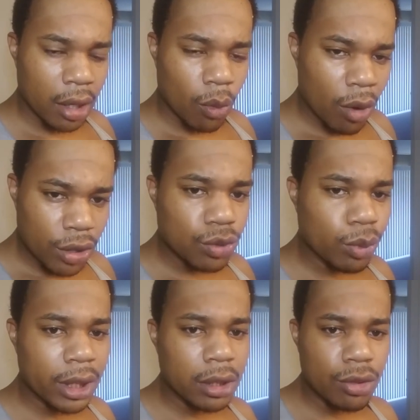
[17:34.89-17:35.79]
Once
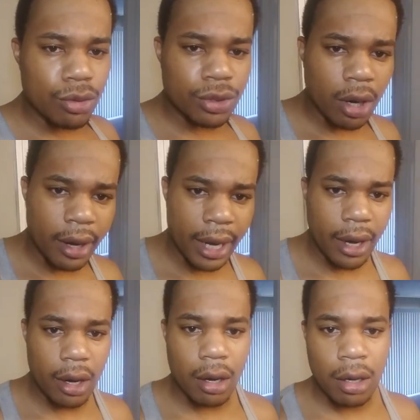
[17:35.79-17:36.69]
we lose our
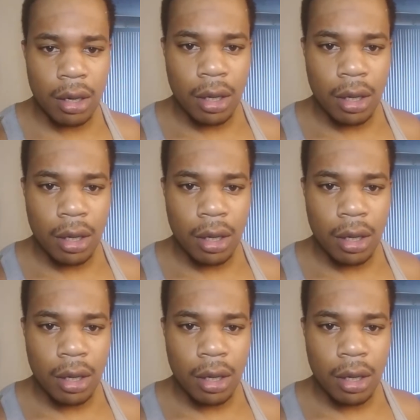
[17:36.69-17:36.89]
hair,